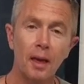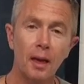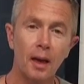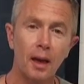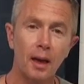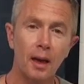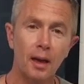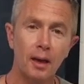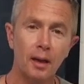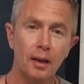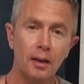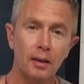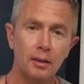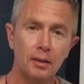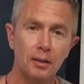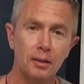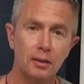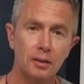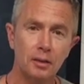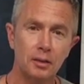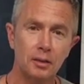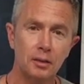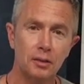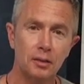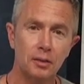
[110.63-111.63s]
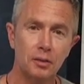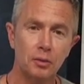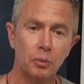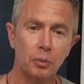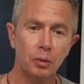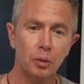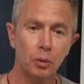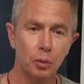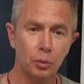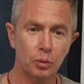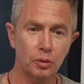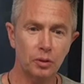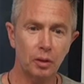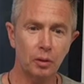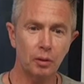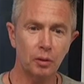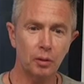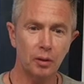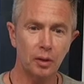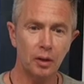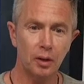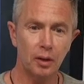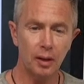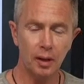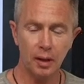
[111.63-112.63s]
and we're also
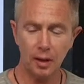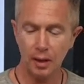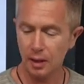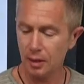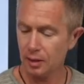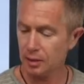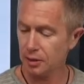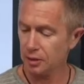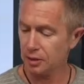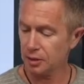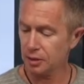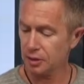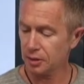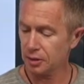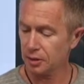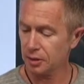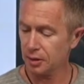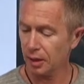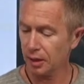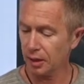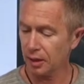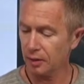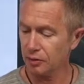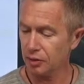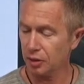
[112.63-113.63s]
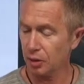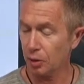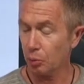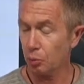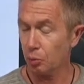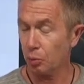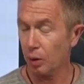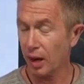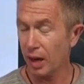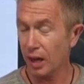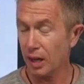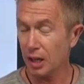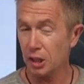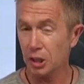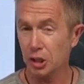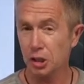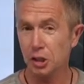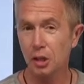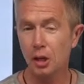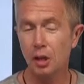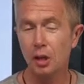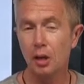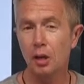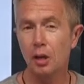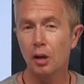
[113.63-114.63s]
looking at, that gives it a range
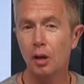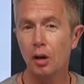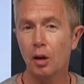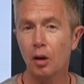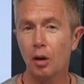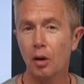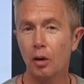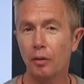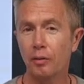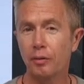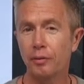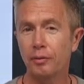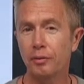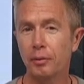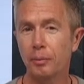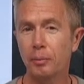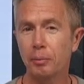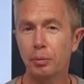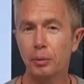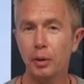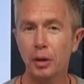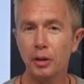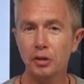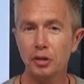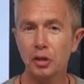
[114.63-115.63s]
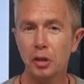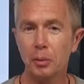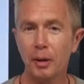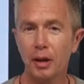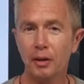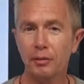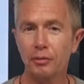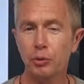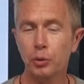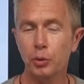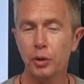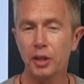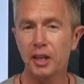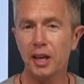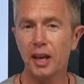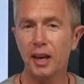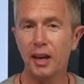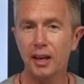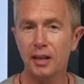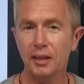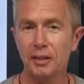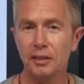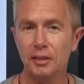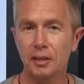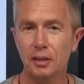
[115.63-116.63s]
of brochured about 40
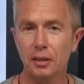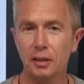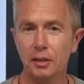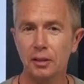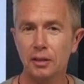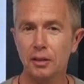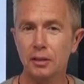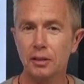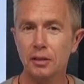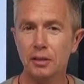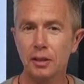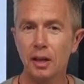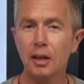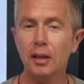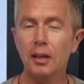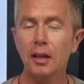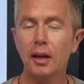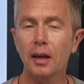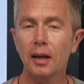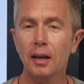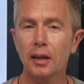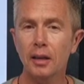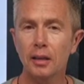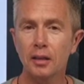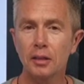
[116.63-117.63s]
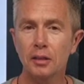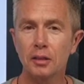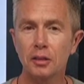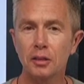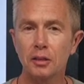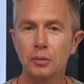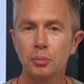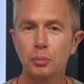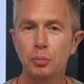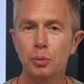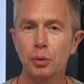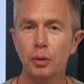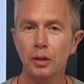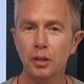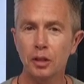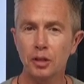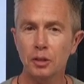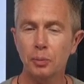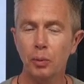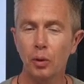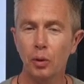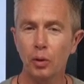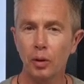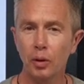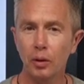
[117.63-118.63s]
Ks, and I'd say that is pretty
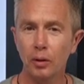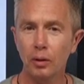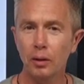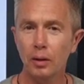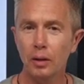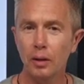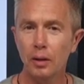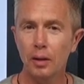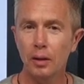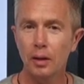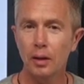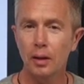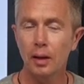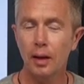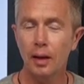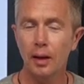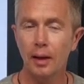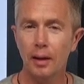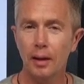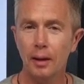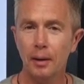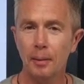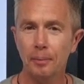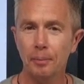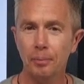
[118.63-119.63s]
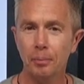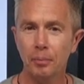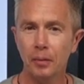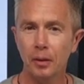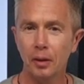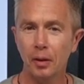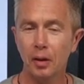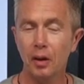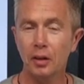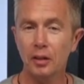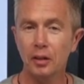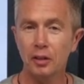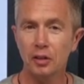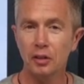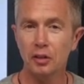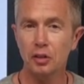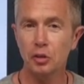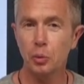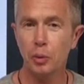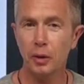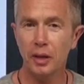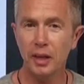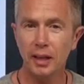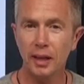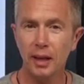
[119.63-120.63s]
spot on. The guy did a
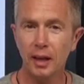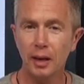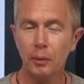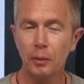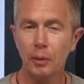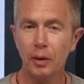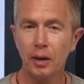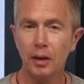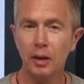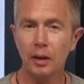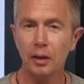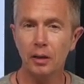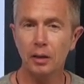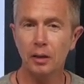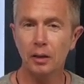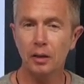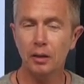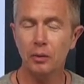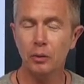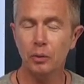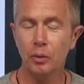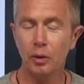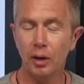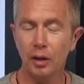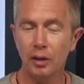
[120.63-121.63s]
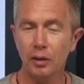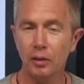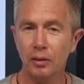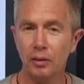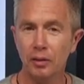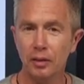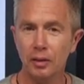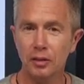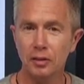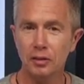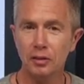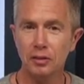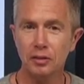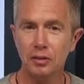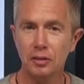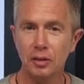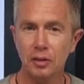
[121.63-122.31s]
20k ride on this